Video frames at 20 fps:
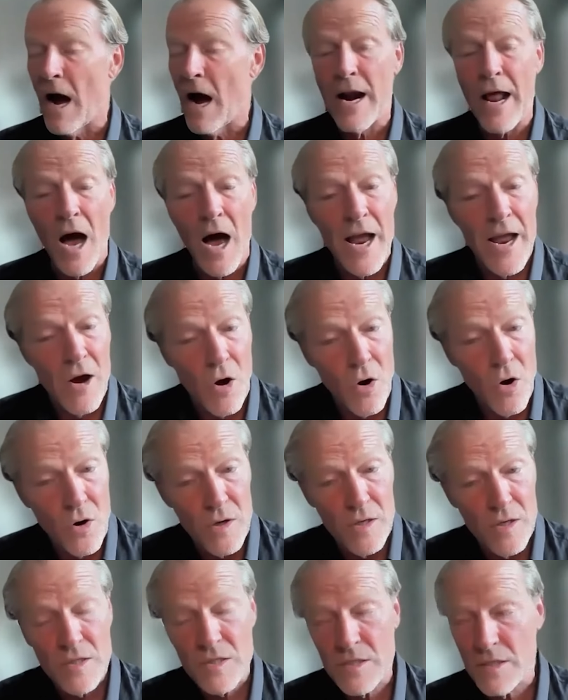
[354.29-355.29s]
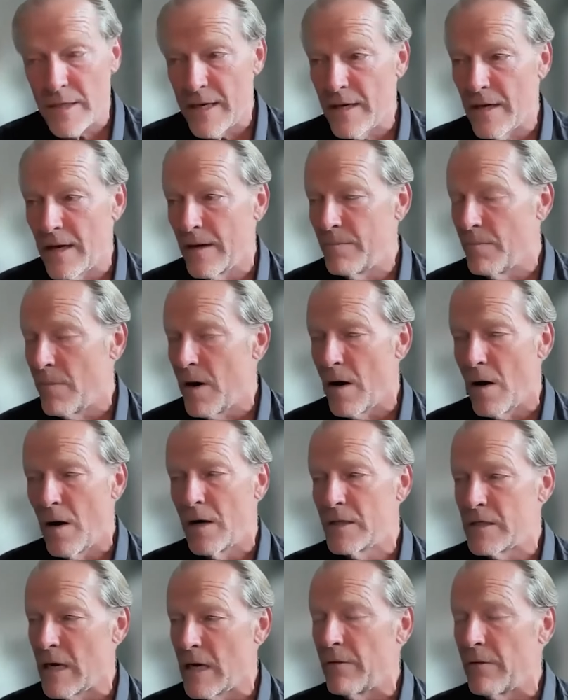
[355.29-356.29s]
And I honestly
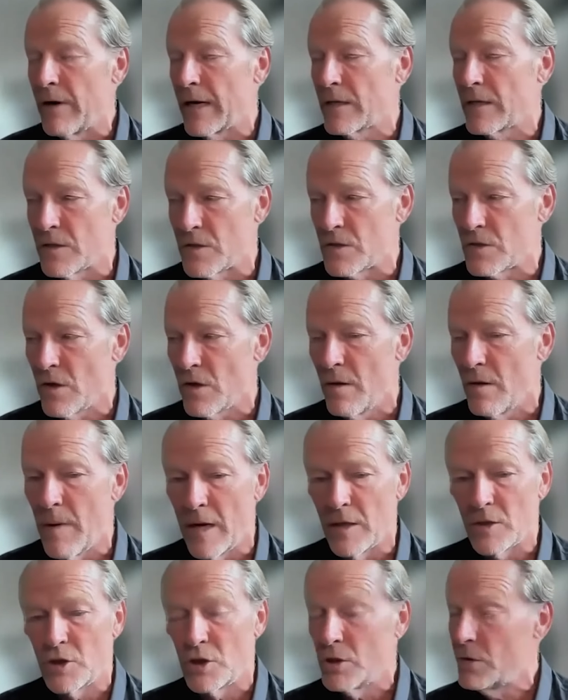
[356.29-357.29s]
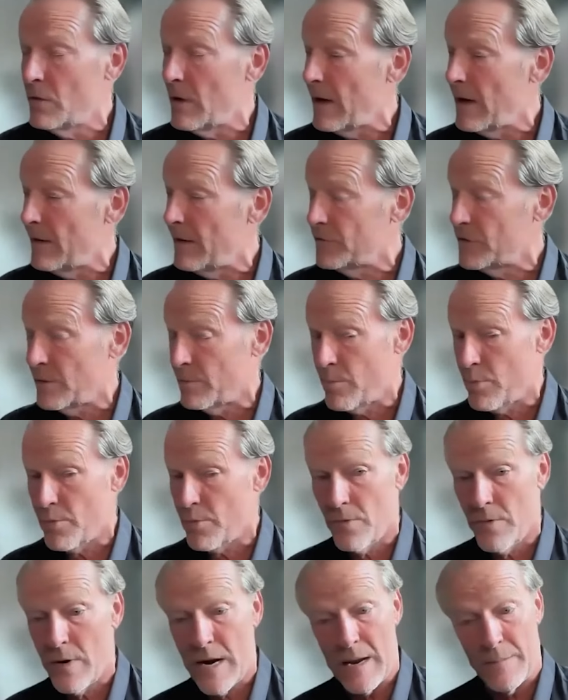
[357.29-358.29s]
admire directors so much who have to
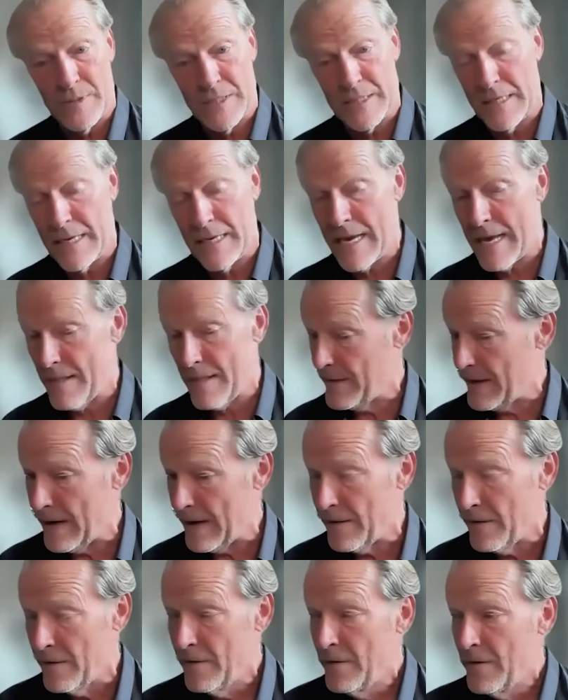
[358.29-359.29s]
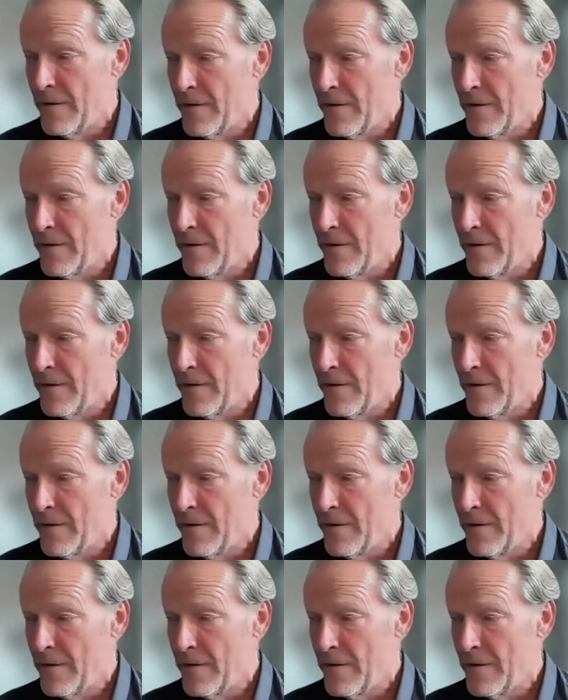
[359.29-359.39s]
prep to get there.